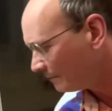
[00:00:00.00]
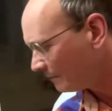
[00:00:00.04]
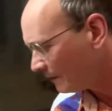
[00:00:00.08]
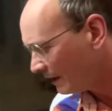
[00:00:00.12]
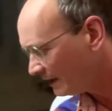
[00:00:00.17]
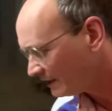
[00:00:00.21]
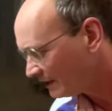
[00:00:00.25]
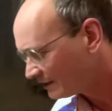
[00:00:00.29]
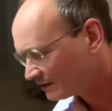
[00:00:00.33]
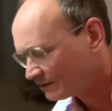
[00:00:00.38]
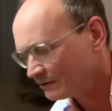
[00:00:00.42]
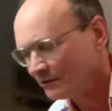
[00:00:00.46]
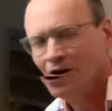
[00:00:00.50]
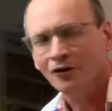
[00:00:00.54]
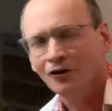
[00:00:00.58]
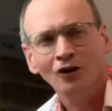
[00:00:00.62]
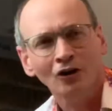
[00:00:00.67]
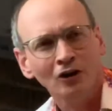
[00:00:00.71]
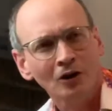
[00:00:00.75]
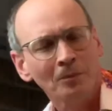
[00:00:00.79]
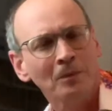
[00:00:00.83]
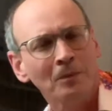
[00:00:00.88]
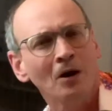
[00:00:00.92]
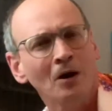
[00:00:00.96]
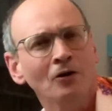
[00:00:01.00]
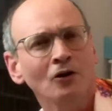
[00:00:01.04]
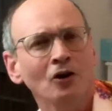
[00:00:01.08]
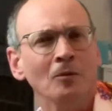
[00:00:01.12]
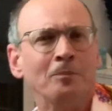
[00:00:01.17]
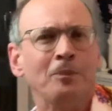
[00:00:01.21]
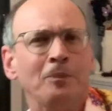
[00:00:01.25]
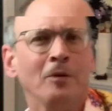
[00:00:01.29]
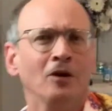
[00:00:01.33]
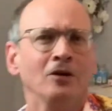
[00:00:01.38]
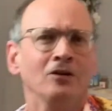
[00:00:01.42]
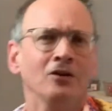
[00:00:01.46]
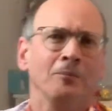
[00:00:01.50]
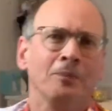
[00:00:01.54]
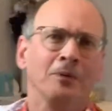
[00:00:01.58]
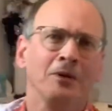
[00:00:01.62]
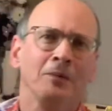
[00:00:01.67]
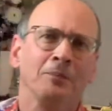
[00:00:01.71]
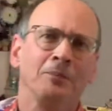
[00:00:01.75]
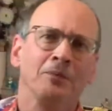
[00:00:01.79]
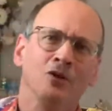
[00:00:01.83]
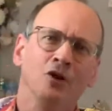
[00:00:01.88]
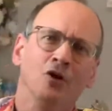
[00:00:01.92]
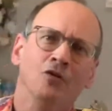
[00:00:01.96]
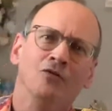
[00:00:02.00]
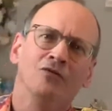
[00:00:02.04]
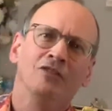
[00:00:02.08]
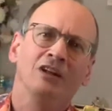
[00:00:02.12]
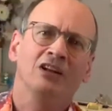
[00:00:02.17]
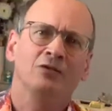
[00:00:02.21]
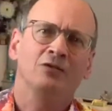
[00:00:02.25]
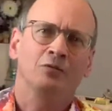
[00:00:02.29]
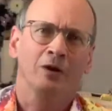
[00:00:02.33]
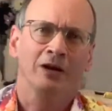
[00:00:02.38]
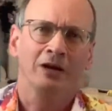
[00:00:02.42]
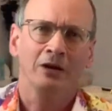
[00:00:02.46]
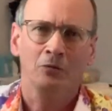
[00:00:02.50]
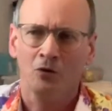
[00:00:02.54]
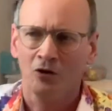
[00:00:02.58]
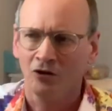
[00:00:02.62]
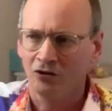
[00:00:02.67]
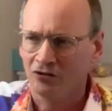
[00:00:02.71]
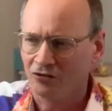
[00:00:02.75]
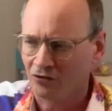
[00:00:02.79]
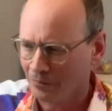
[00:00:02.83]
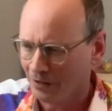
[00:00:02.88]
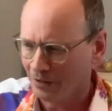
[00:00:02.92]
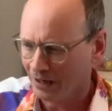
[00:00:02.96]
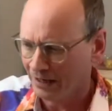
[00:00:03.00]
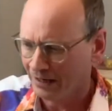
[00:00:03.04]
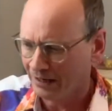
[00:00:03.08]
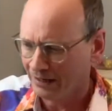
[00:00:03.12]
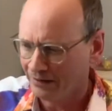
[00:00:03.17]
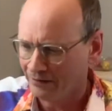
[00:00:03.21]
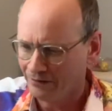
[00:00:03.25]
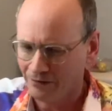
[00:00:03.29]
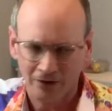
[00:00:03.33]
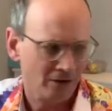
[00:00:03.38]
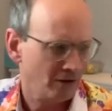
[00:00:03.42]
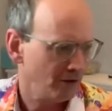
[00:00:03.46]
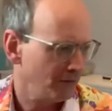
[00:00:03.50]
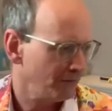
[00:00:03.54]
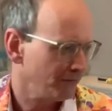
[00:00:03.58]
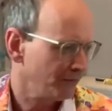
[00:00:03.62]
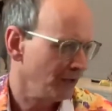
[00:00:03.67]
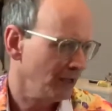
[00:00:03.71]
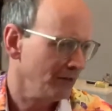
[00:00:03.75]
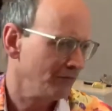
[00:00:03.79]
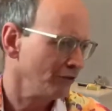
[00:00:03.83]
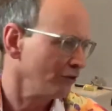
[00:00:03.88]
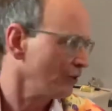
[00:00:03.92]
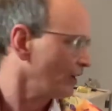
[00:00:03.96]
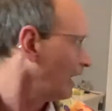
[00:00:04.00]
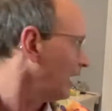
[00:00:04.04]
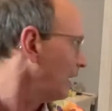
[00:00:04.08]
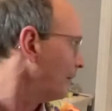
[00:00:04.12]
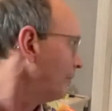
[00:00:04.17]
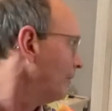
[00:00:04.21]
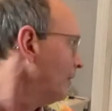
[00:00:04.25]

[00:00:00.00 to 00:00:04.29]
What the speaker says: it's another point that people loved last week was my favourite game,